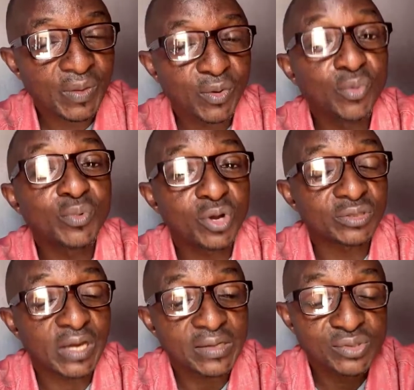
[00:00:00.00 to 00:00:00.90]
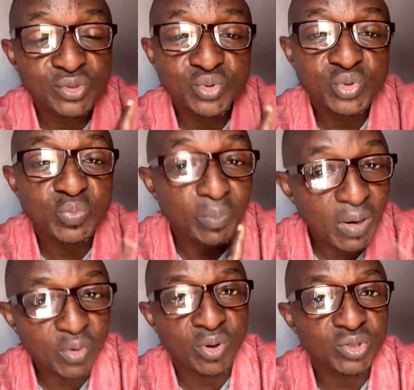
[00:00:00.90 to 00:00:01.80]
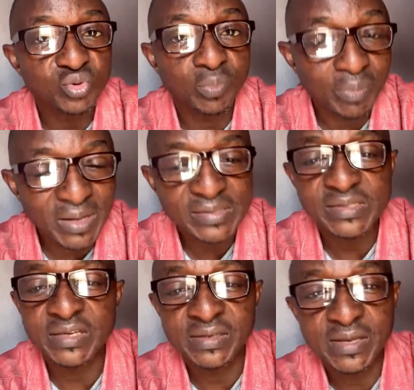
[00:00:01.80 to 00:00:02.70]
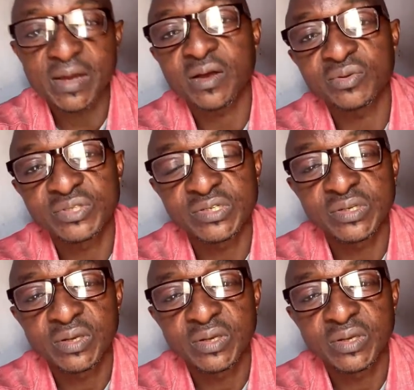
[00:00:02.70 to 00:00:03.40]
whom God has used Marwa to bless in that county.